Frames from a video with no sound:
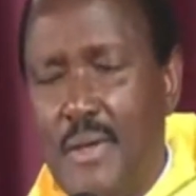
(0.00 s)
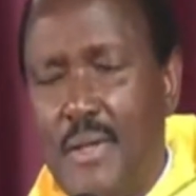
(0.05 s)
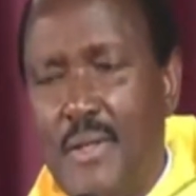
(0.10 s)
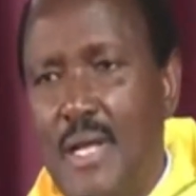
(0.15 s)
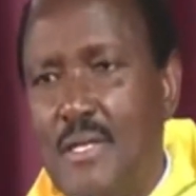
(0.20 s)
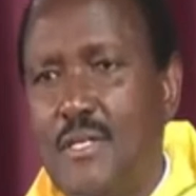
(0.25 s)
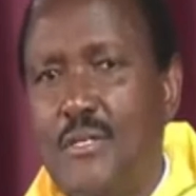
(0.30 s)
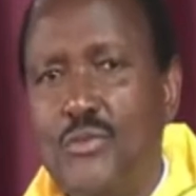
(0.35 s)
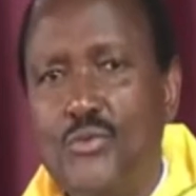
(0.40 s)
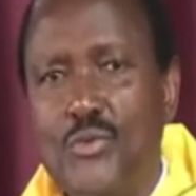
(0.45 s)

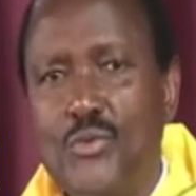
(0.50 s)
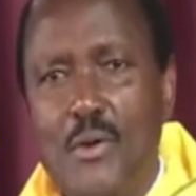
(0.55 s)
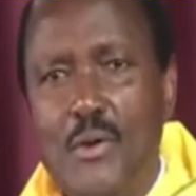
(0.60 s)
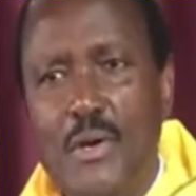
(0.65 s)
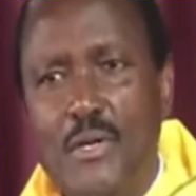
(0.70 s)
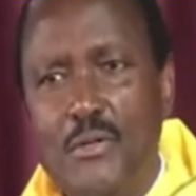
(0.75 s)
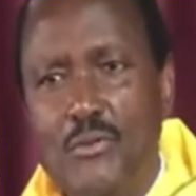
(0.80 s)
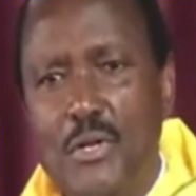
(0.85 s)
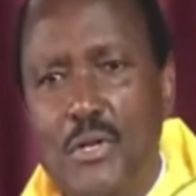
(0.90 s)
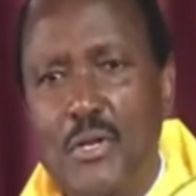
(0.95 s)
And that is why
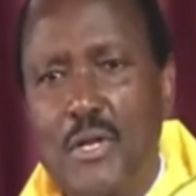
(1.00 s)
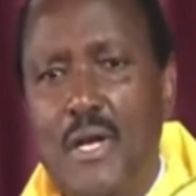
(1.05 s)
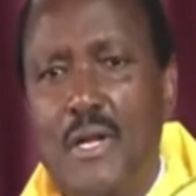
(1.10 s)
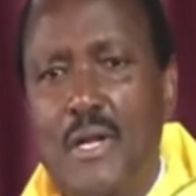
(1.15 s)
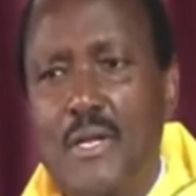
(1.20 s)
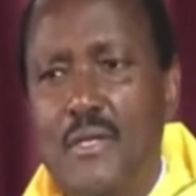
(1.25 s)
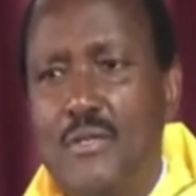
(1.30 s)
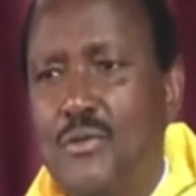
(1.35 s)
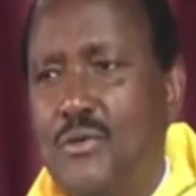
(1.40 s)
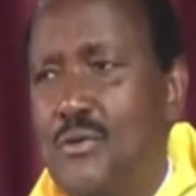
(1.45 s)
I want to
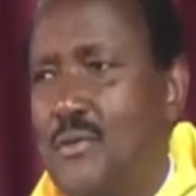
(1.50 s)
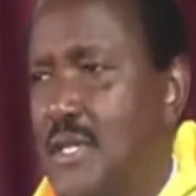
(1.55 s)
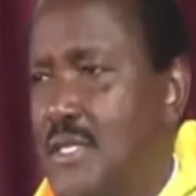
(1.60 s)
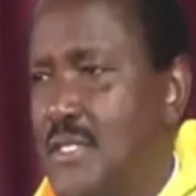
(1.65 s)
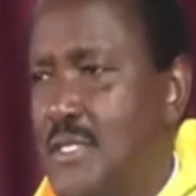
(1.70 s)
encourage you,